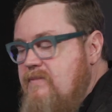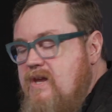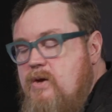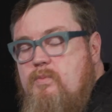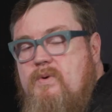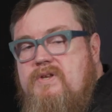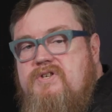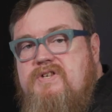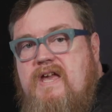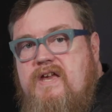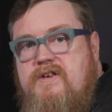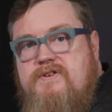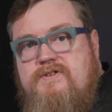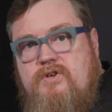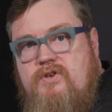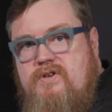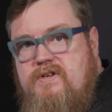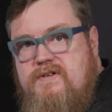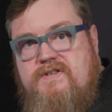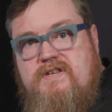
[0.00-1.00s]
in which case
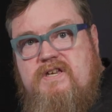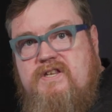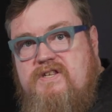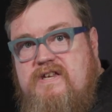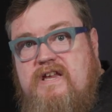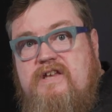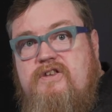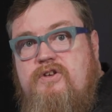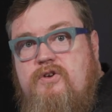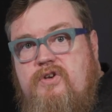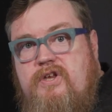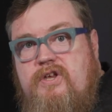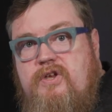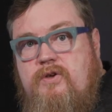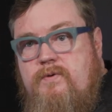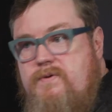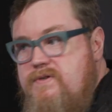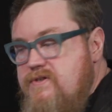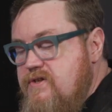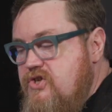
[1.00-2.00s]
you just continue to
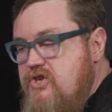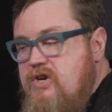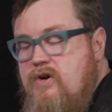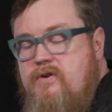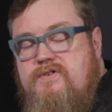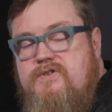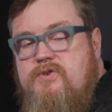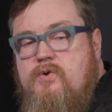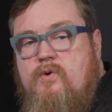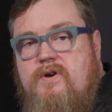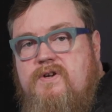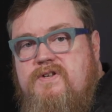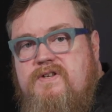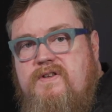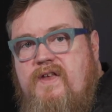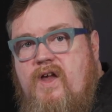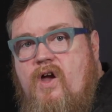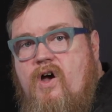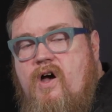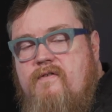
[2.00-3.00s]
use the shared storage
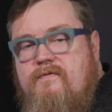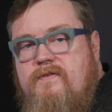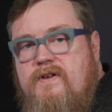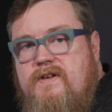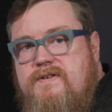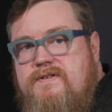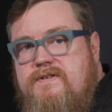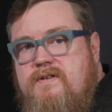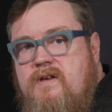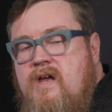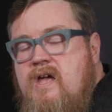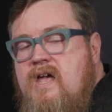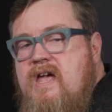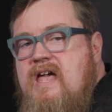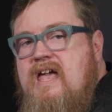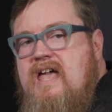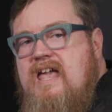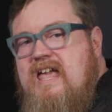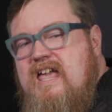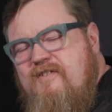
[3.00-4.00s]
in the office.
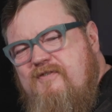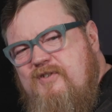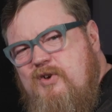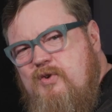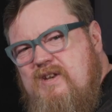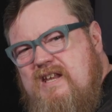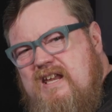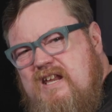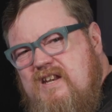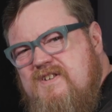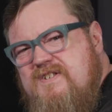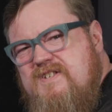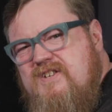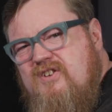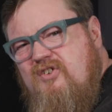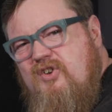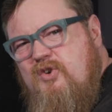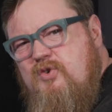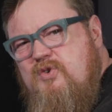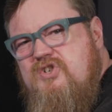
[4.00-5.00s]
If you need a
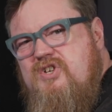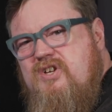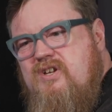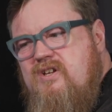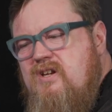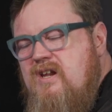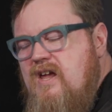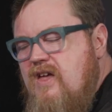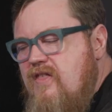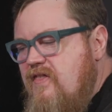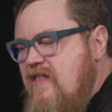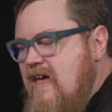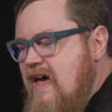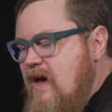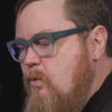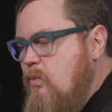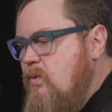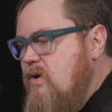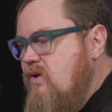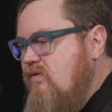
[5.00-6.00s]
solution
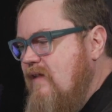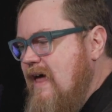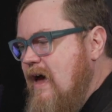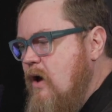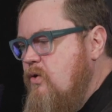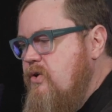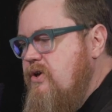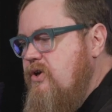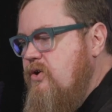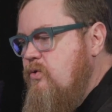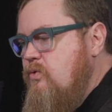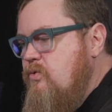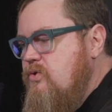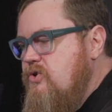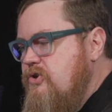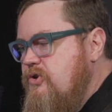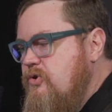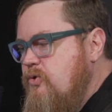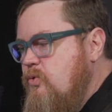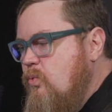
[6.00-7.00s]
that would allow you
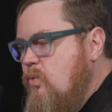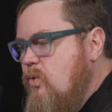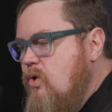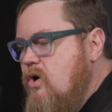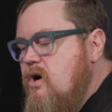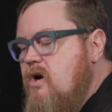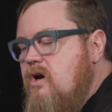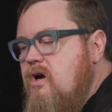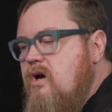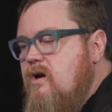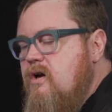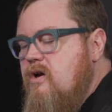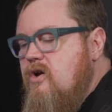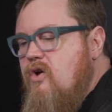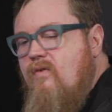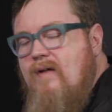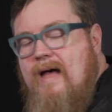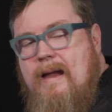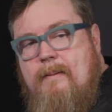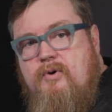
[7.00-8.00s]
to work
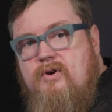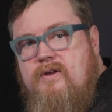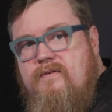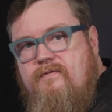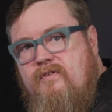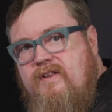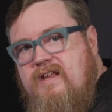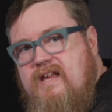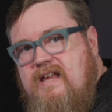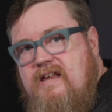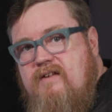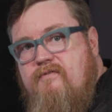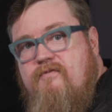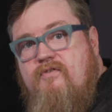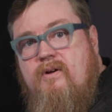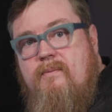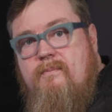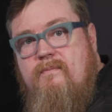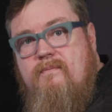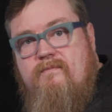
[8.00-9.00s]
collaboratively
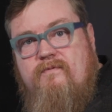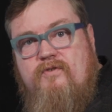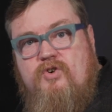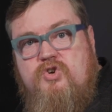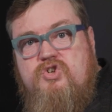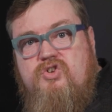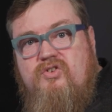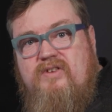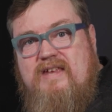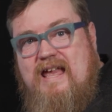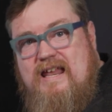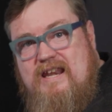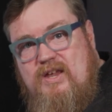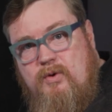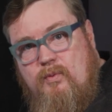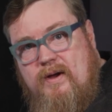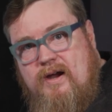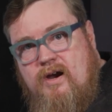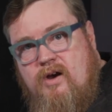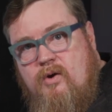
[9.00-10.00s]
from virtually
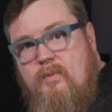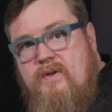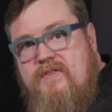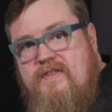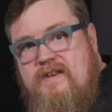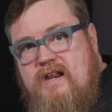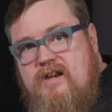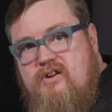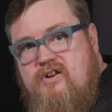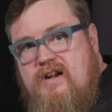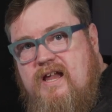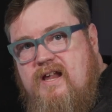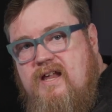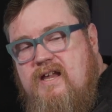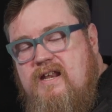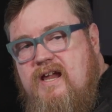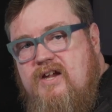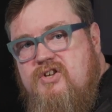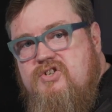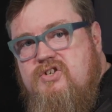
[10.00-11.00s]
anywhere with an internet
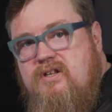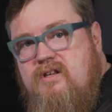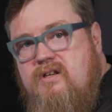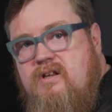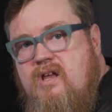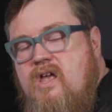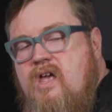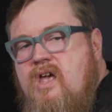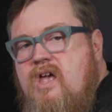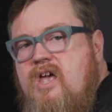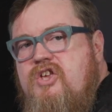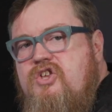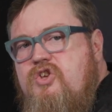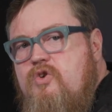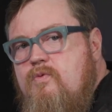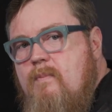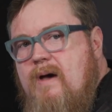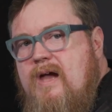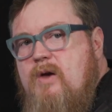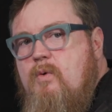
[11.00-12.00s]
connection,
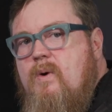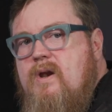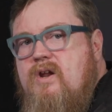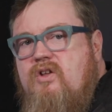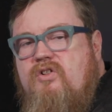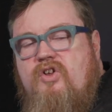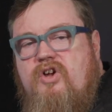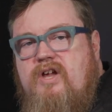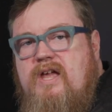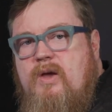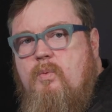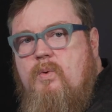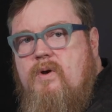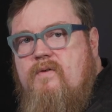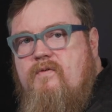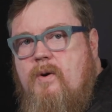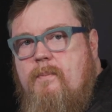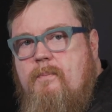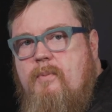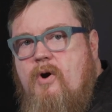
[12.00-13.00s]
you might want to look at one
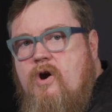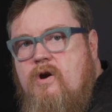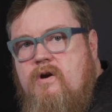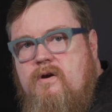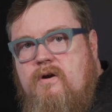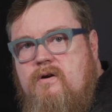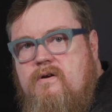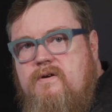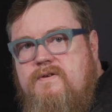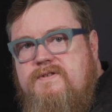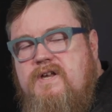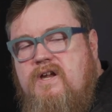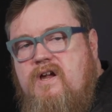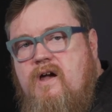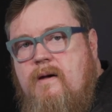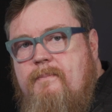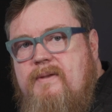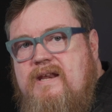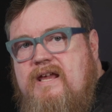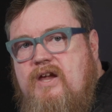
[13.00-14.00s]
of our partners, a
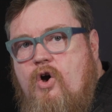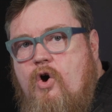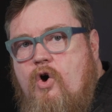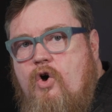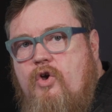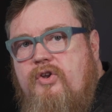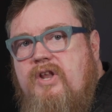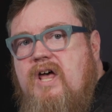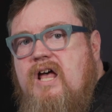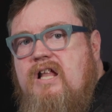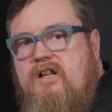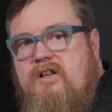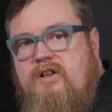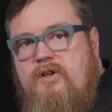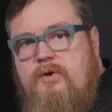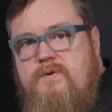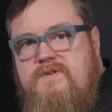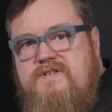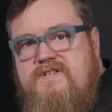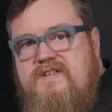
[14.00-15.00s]
company called
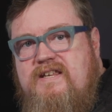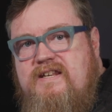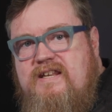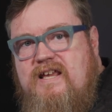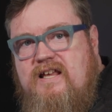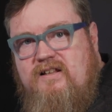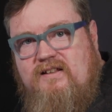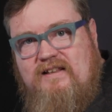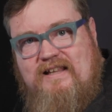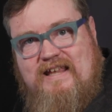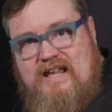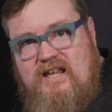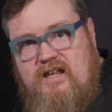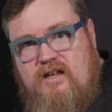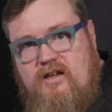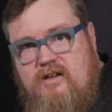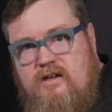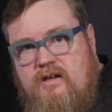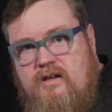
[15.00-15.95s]
LucidLink.